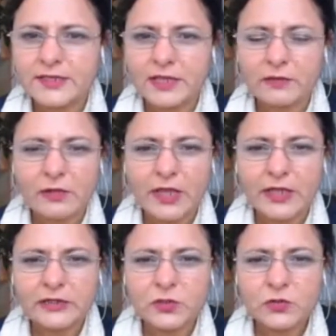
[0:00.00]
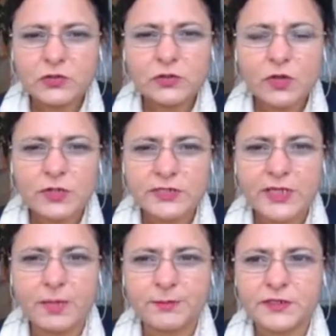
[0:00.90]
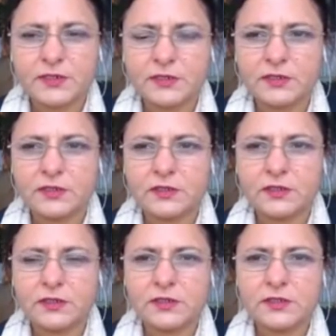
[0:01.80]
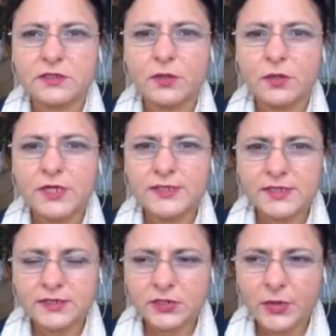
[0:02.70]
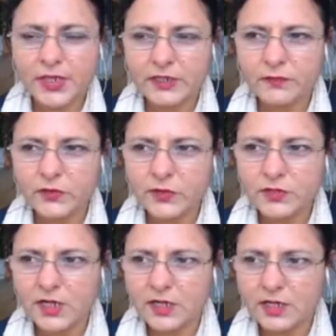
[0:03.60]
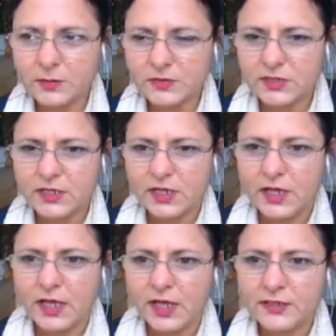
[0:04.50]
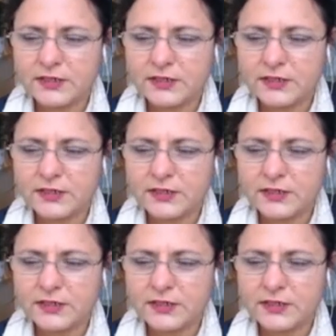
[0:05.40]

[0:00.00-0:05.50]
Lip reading: unusual concept. So listen to it a few times, and